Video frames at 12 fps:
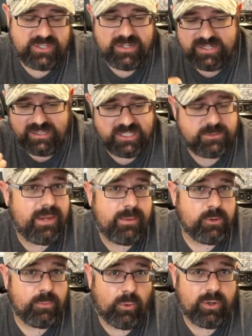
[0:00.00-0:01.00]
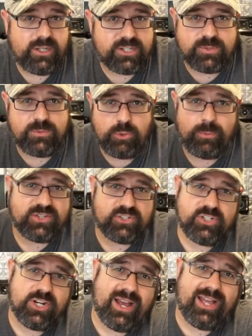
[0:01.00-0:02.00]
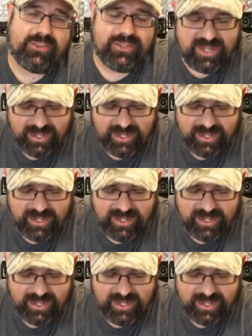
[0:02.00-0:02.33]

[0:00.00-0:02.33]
things unless maybe you're more accustomed to them as a child.